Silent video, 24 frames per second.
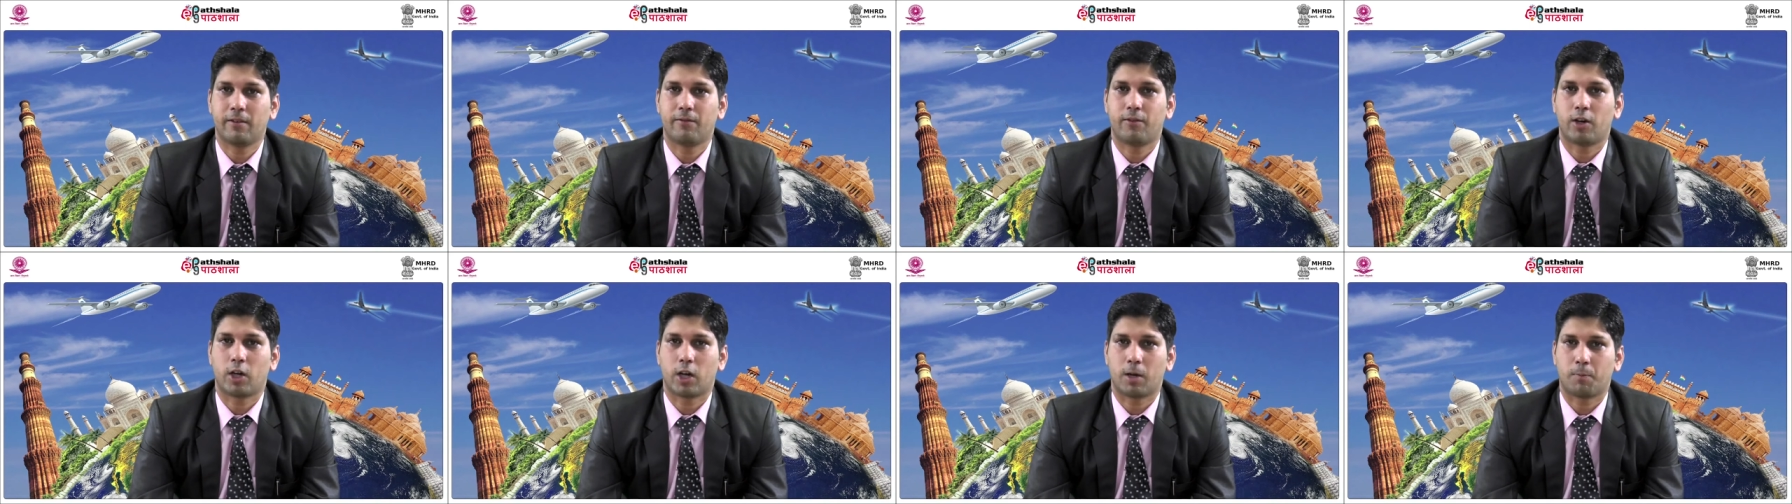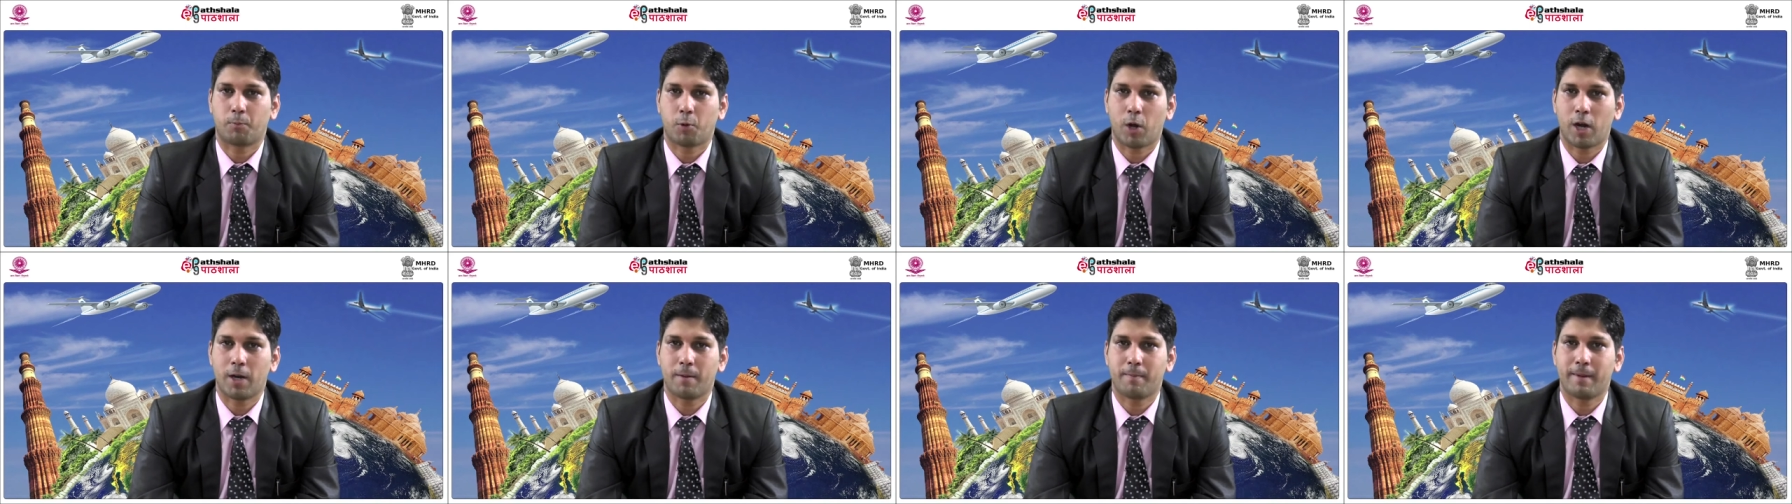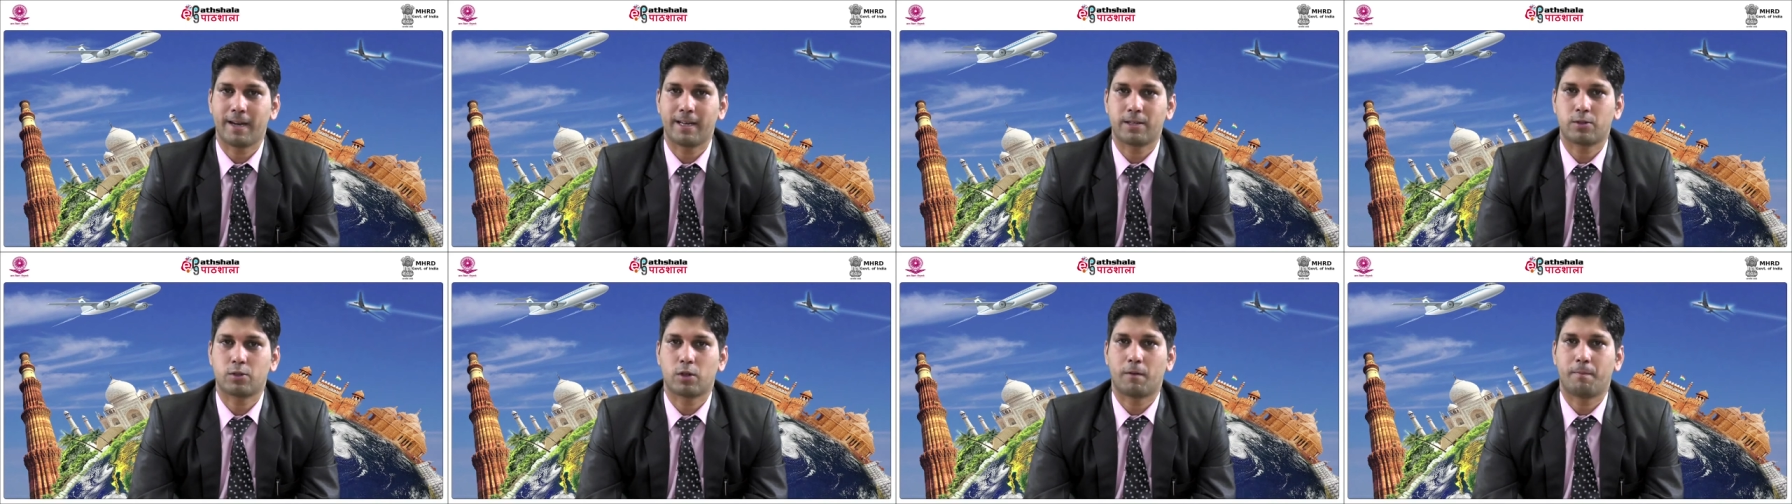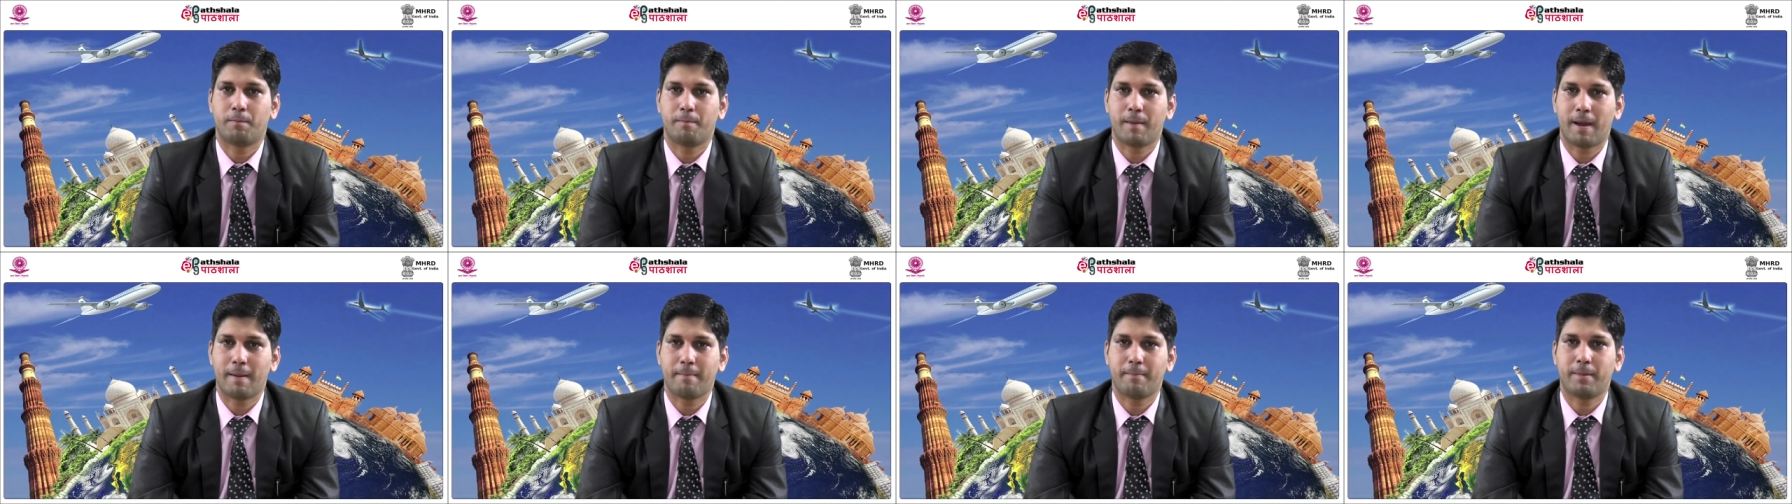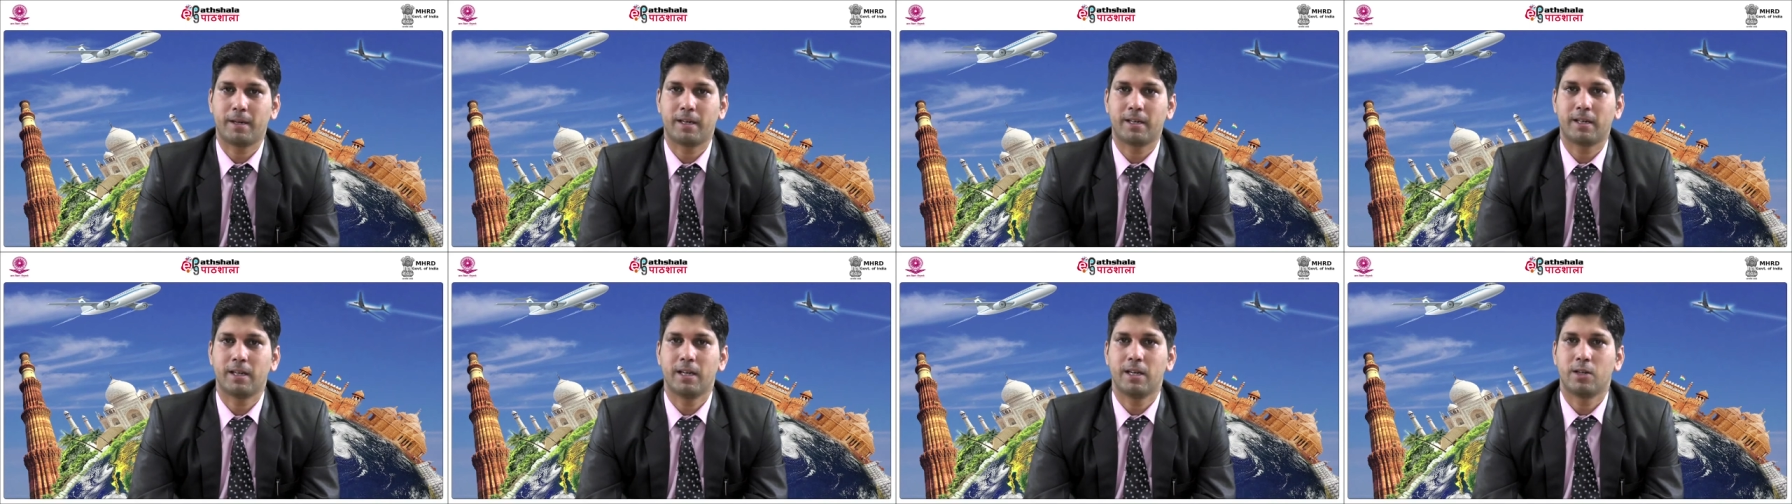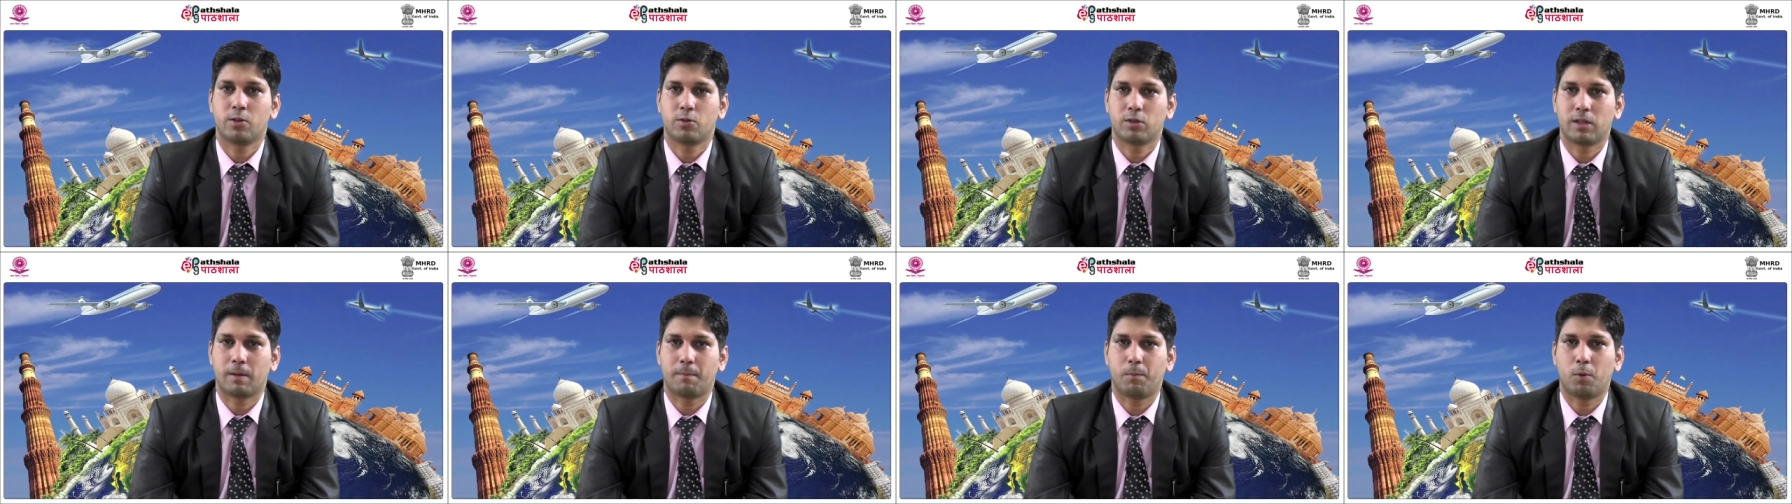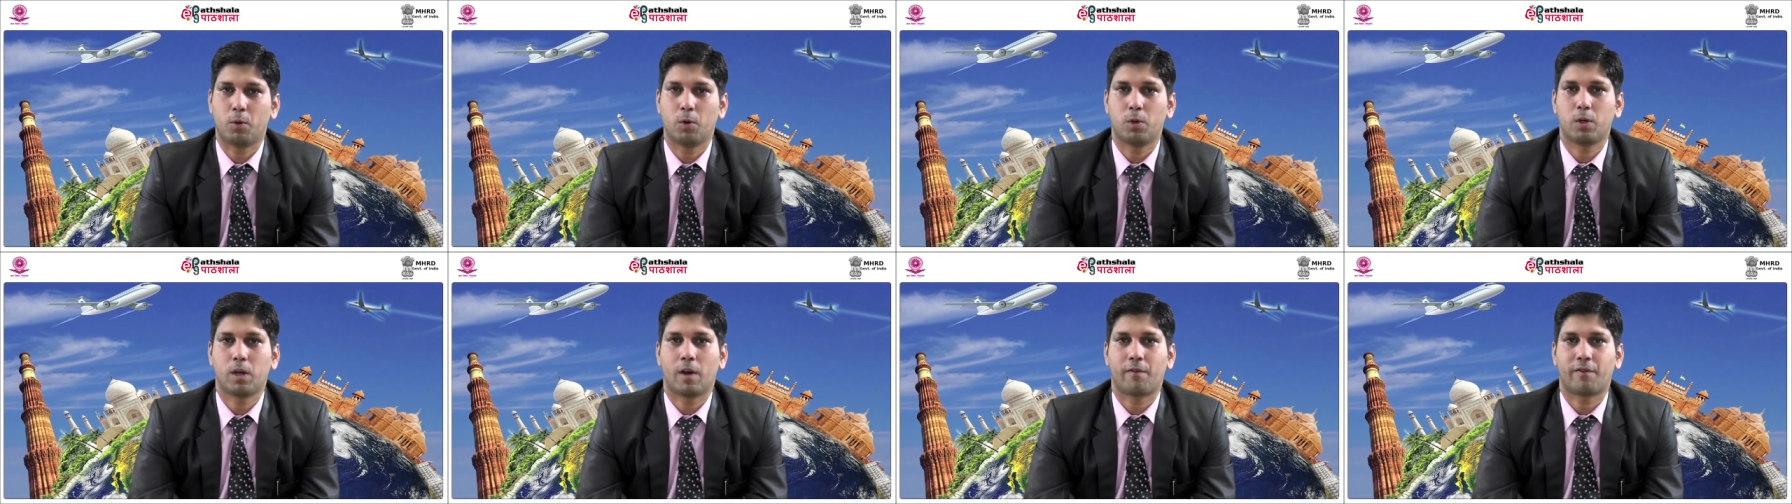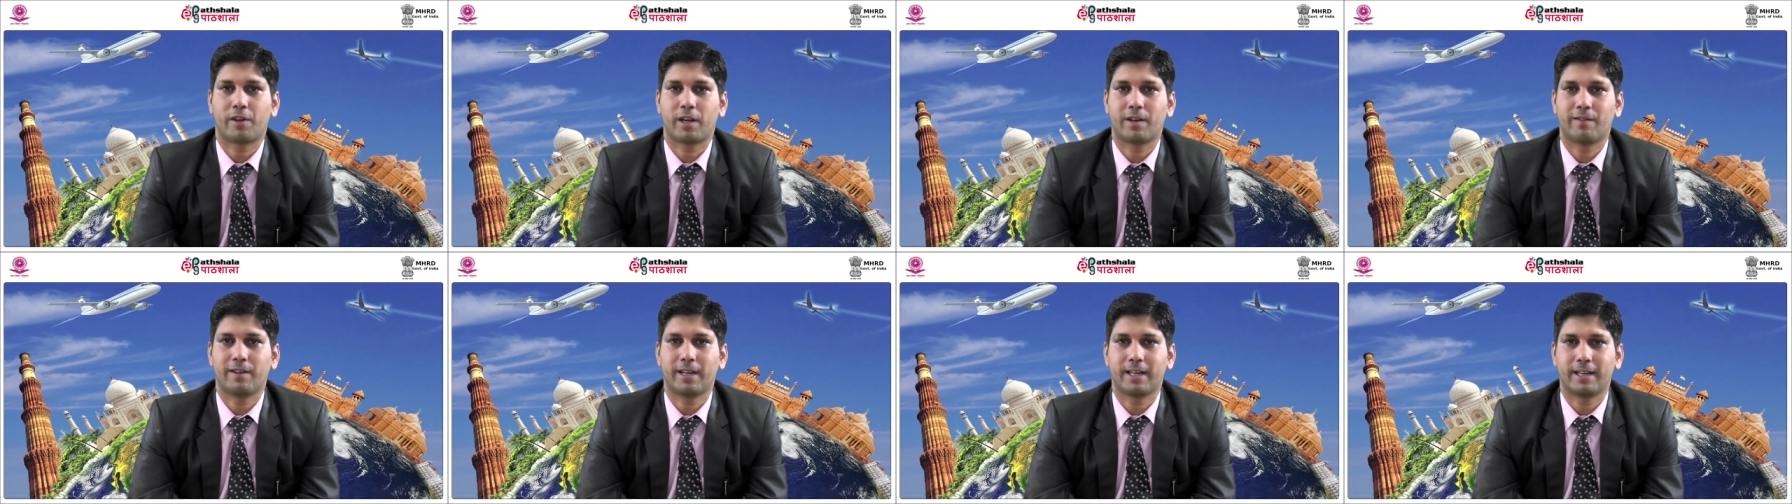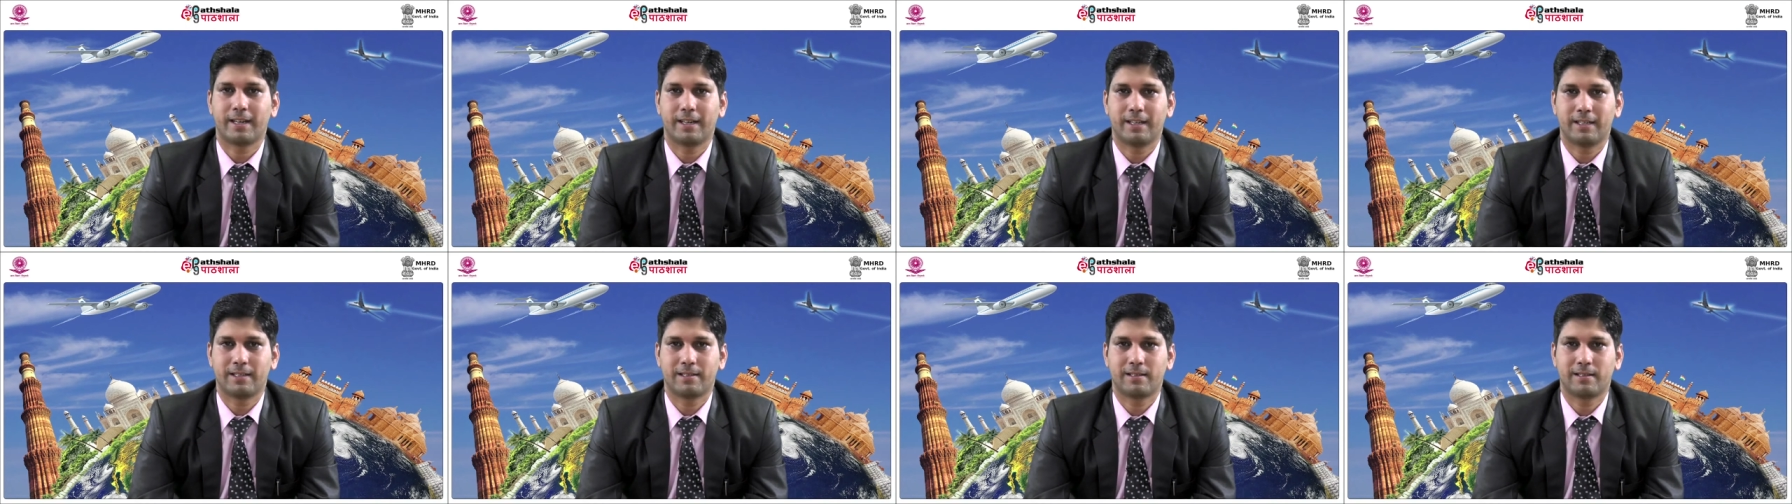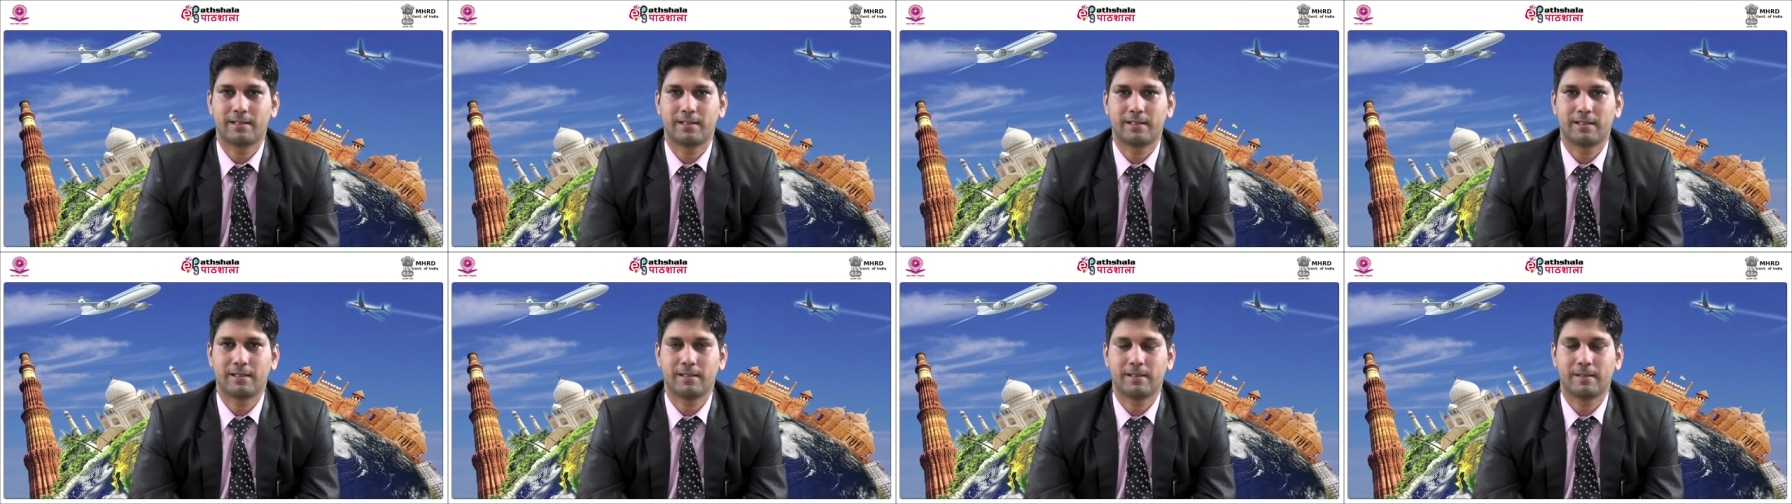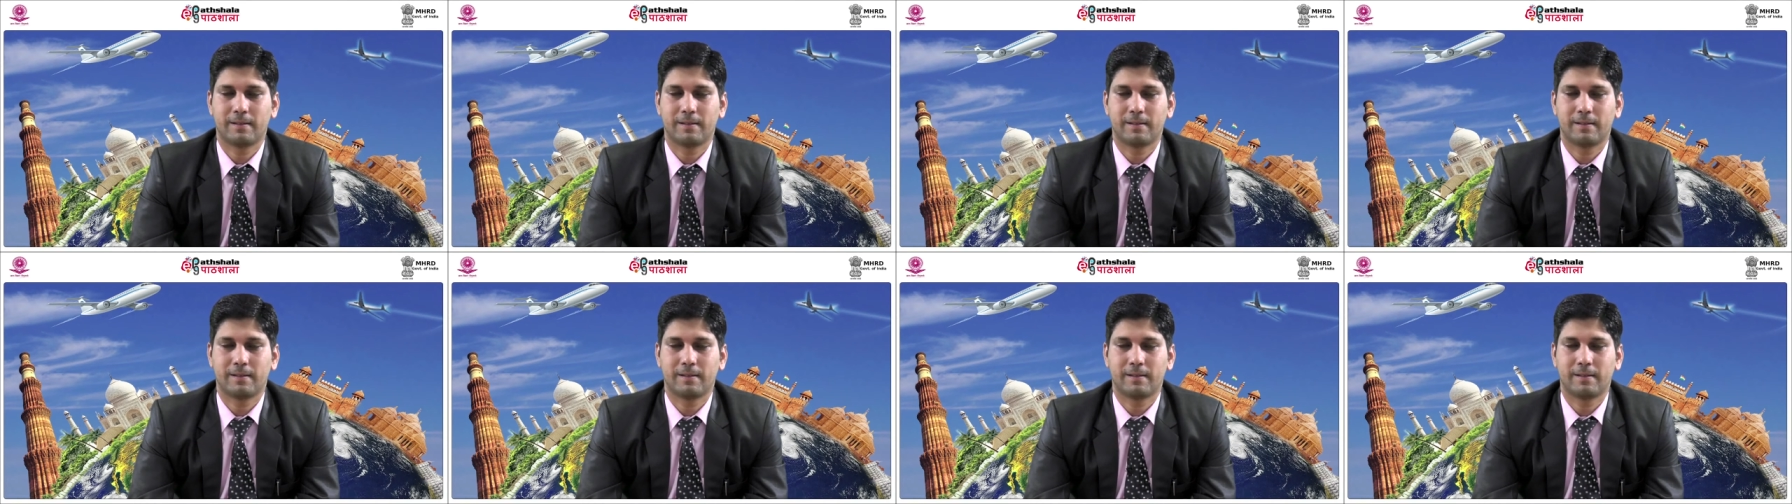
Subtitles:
for appointments of members to the board of governors.